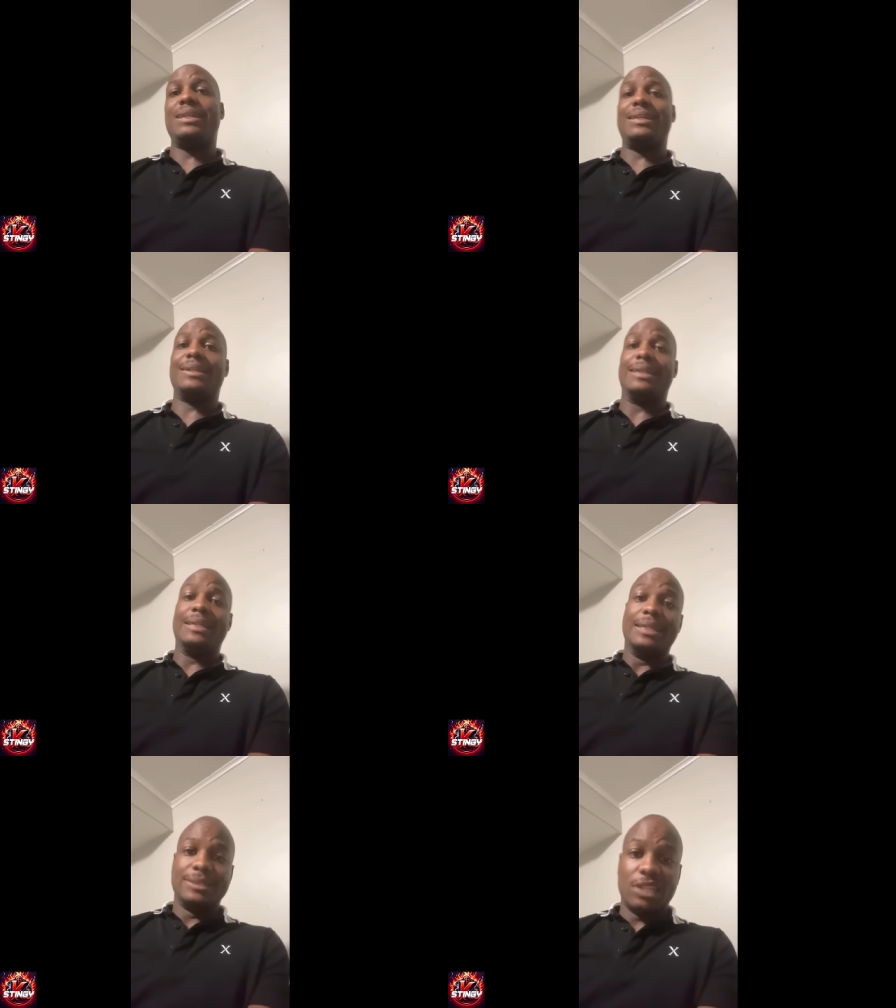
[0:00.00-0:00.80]
then
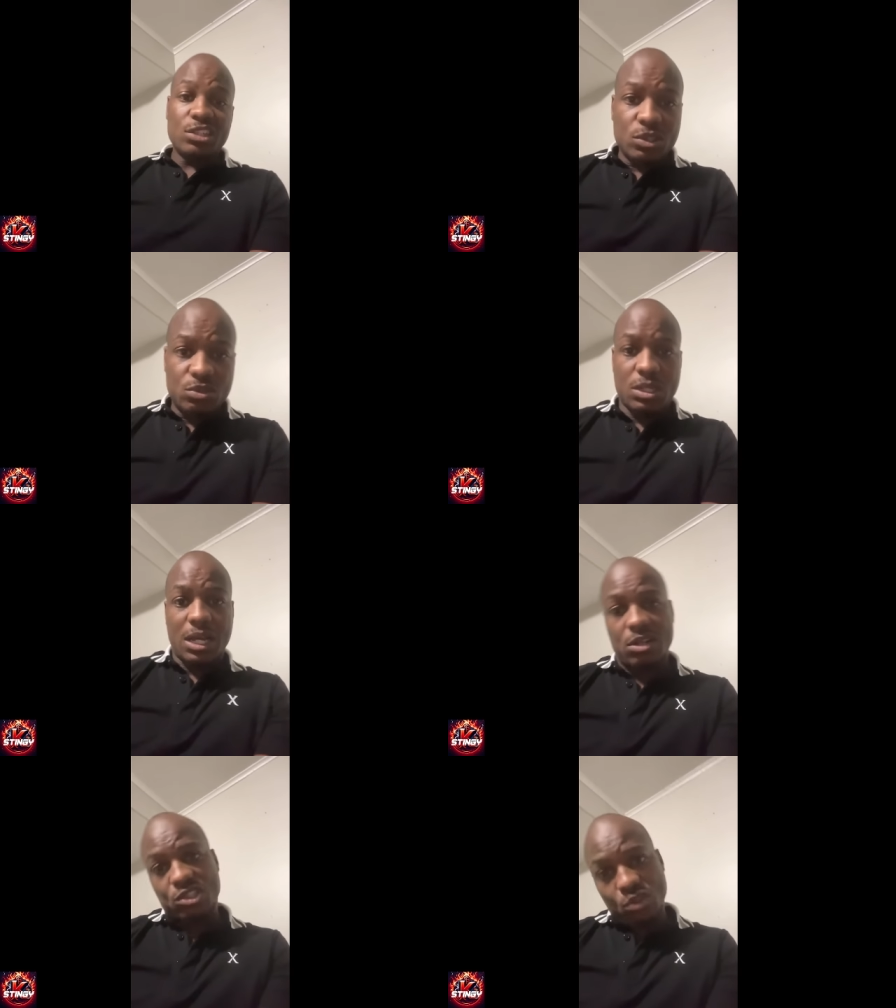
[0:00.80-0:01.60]
that's what you
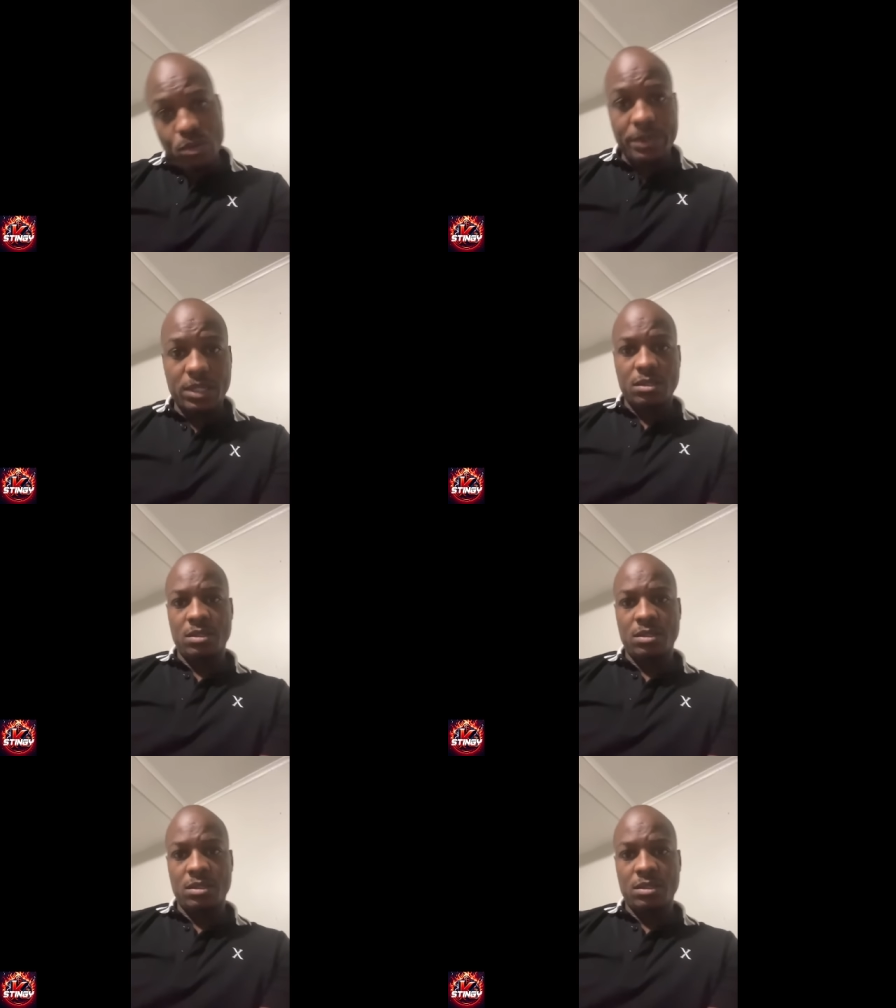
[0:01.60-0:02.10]
call stupid.